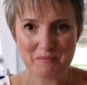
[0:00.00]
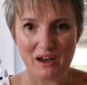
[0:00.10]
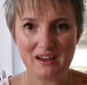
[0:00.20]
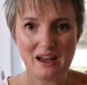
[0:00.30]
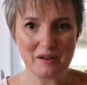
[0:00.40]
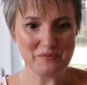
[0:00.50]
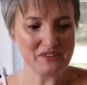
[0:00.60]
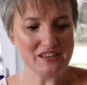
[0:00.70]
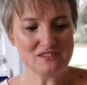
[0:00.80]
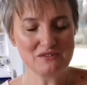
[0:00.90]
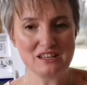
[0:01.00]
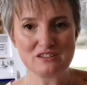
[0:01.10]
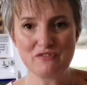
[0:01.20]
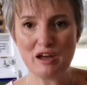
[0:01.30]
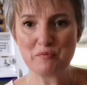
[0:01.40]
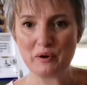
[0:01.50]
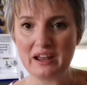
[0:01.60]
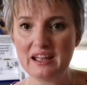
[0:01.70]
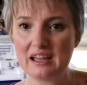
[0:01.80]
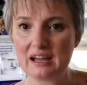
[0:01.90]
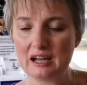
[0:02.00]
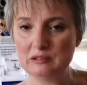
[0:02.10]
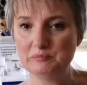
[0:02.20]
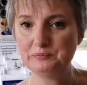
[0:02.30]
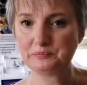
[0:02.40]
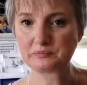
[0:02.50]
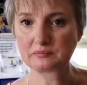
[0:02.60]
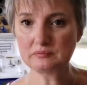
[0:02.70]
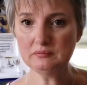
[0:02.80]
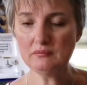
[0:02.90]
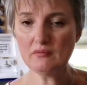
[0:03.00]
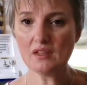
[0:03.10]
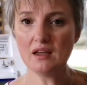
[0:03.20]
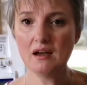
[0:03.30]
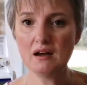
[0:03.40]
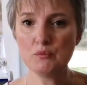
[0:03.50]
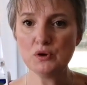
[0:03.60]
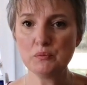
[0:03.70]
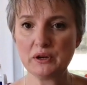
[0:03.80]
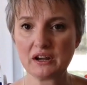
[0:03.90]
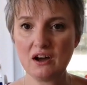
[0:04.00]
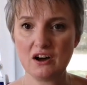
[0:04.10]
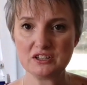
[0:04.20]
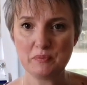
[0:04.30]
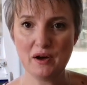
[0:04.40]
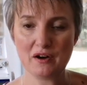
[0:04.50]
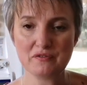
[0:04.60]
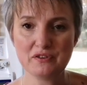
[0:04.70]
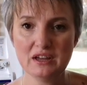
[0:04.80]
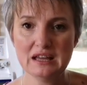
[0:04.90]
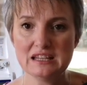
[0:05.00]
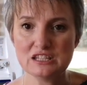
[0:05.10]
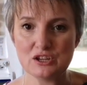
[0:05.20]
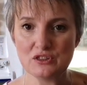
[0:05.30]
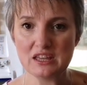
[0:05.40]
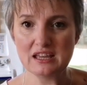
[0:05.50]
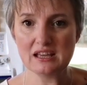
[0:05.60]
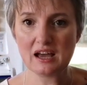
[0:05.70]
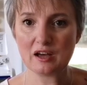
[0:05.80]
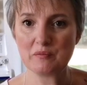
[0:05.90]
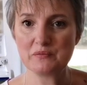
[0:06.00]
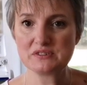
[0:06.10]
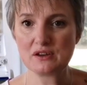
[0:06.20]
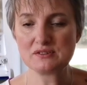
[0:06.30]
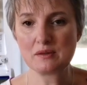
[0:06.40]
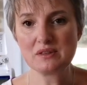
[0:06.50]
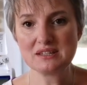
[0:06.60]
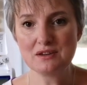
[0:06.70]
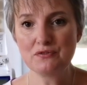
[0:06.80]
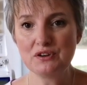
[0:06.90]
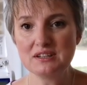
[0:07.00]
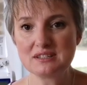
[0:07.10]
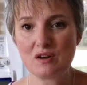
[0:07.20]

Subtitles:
But so this fabric, I will put a card above to the Sew Something Different.